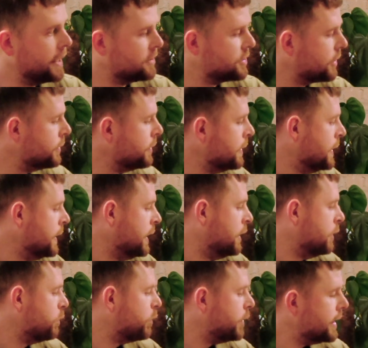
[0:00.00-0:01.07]
So
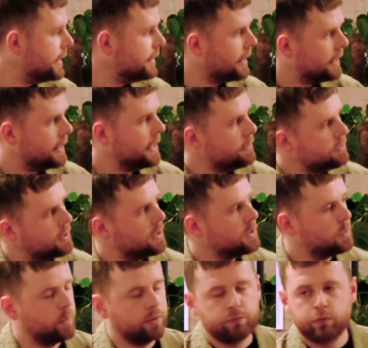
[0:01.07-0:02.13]
really that leaves
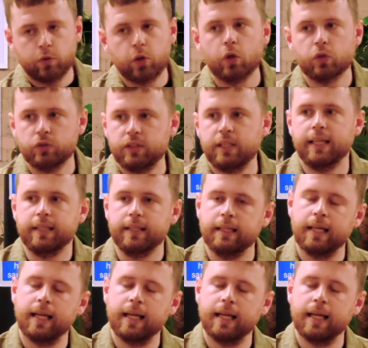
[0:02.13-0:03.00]
us with content,